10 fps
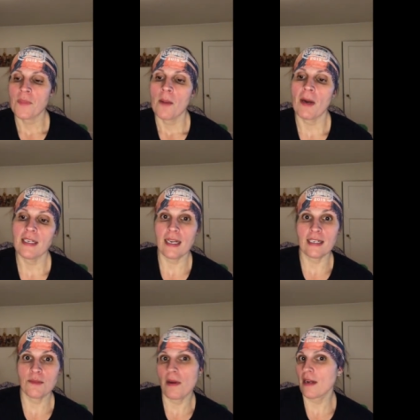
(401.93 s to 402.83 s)
my dad
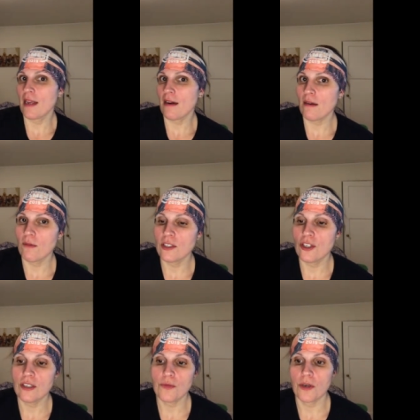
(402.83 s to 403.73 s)
has Medicare, which
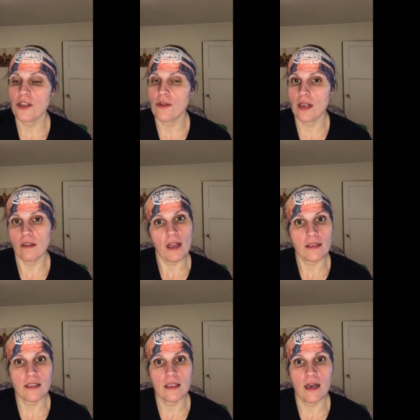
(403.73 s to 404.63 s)
is what you can
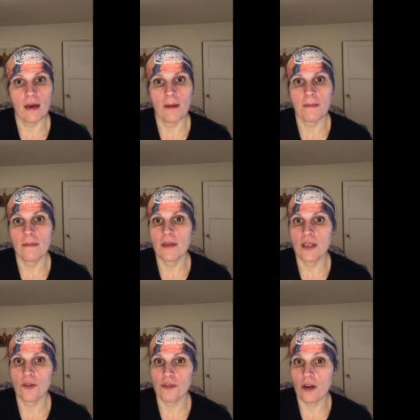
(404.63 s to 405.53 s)
elect, um, you
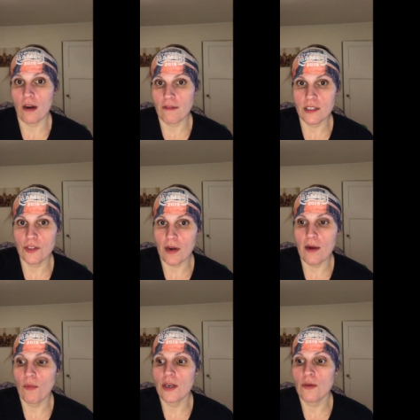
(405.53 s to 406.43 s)
know, for coverage,
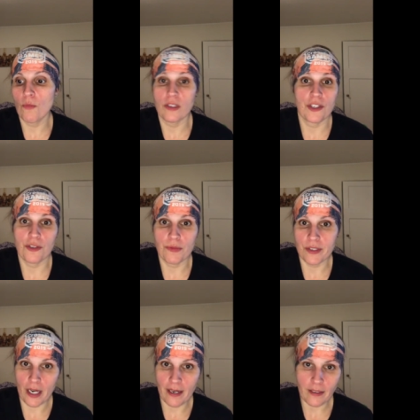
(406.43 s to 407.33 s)
right? When once you're
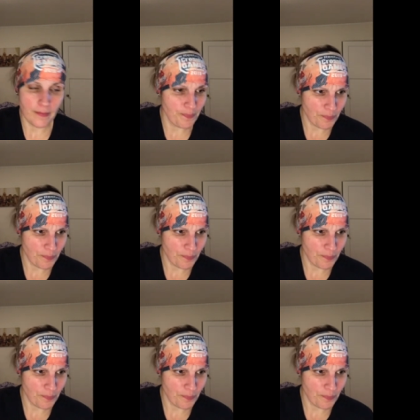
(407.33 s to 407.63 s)
retired.